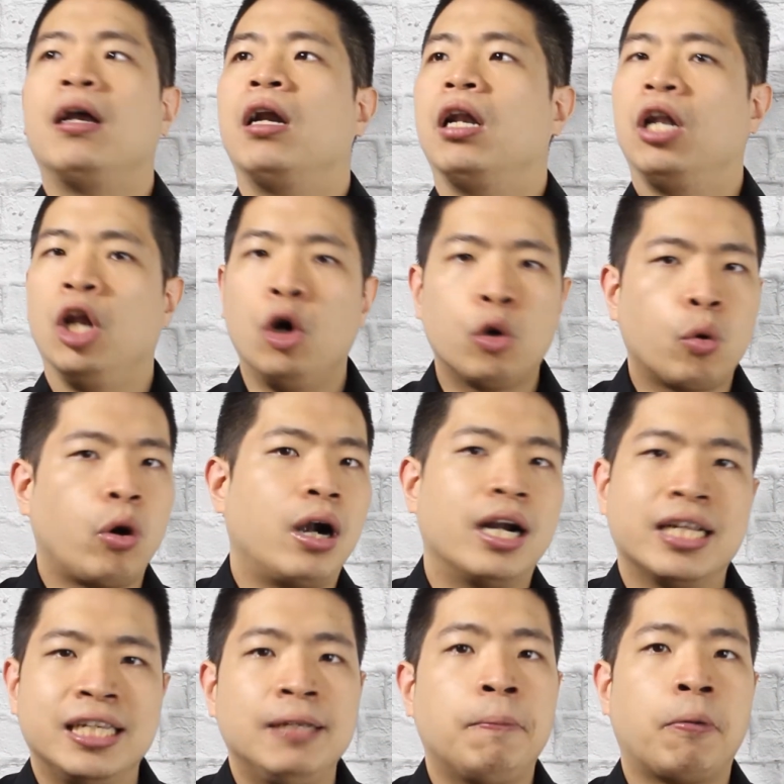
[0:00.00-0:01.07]
low
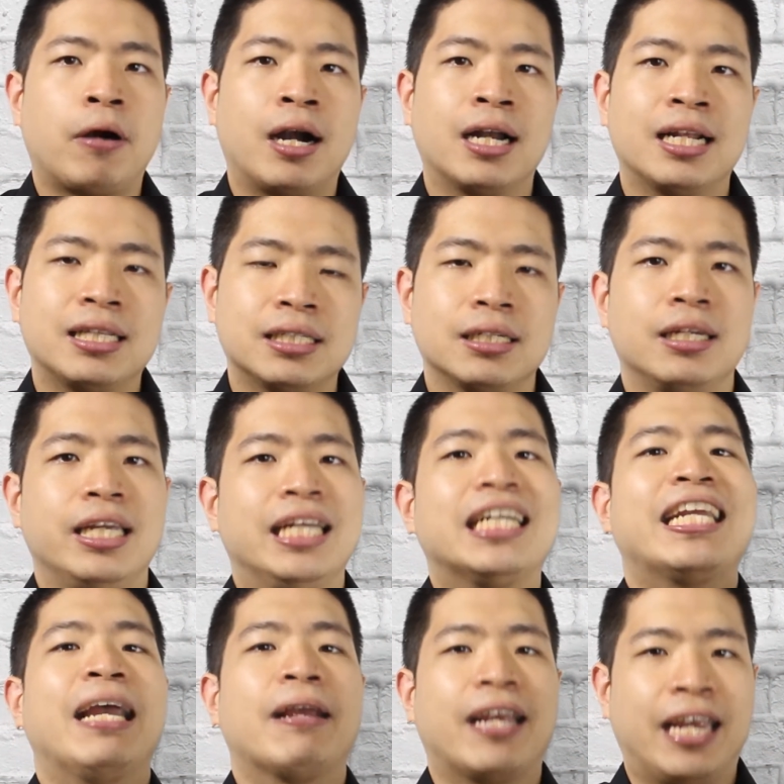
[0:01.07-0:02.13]
quality product, it
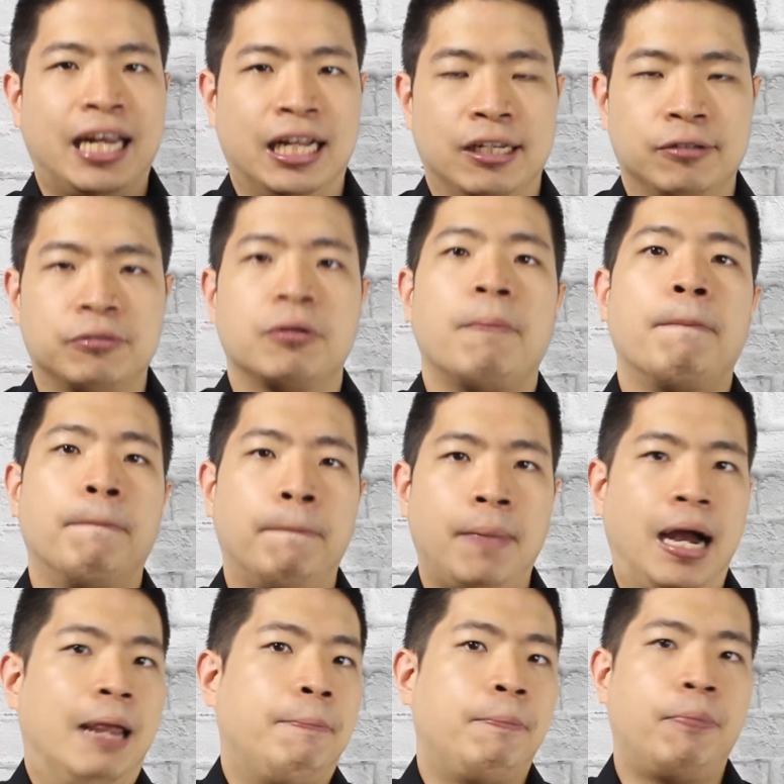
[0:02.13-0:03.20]
can kill
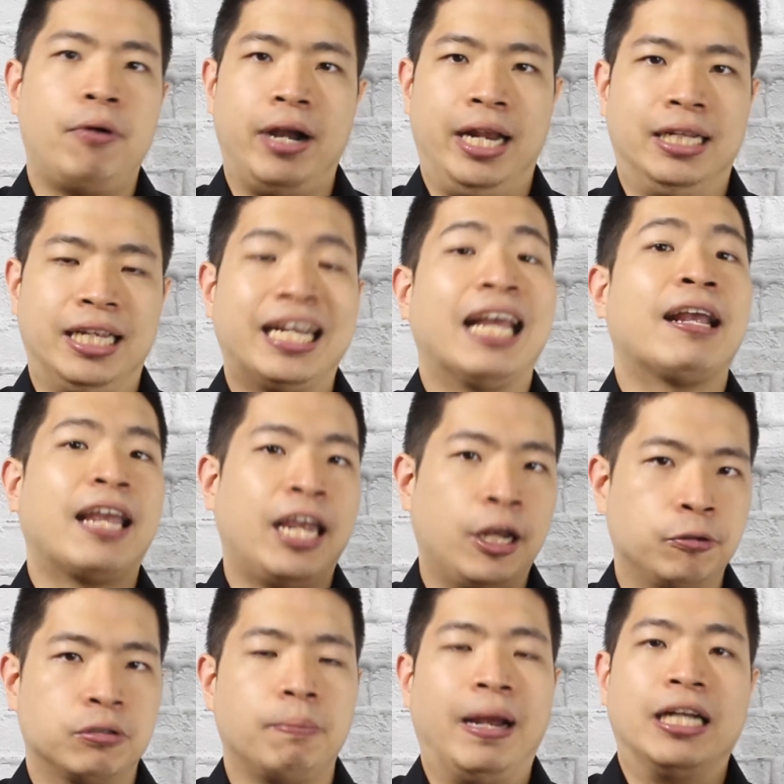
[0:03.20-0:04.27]
my brand. It can
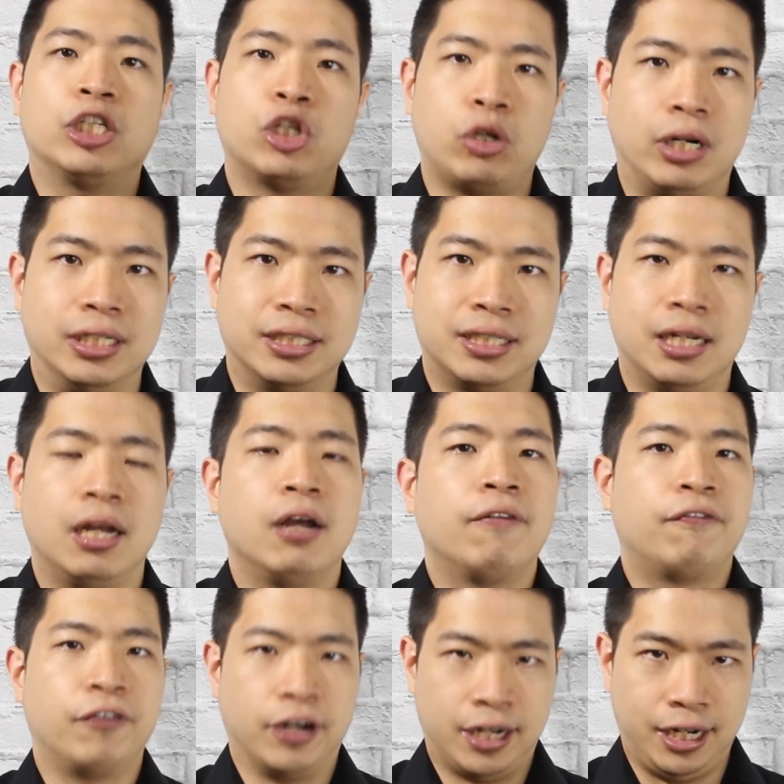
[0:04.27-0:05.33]
kill my trust
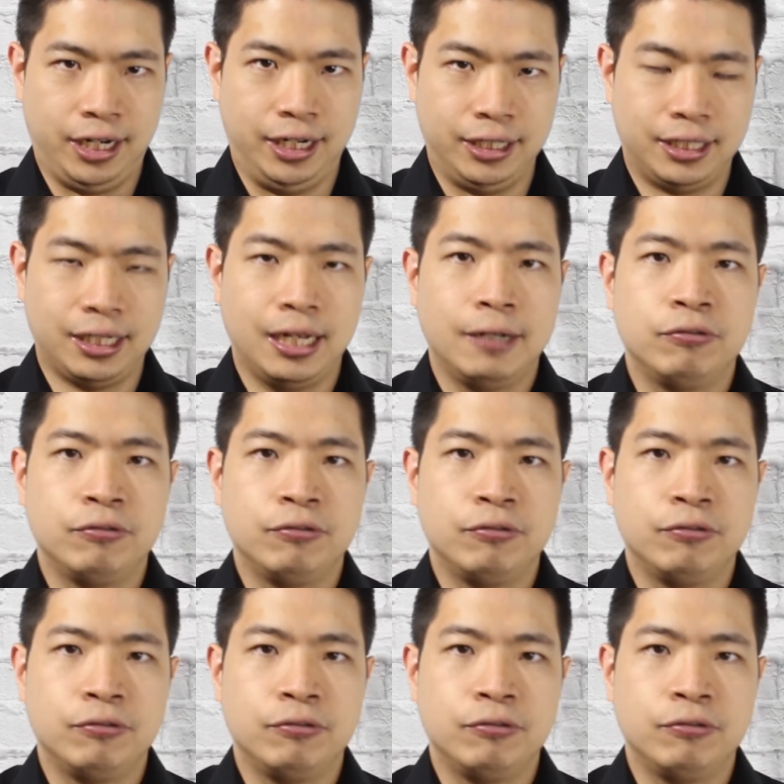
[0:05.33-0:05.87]
for good.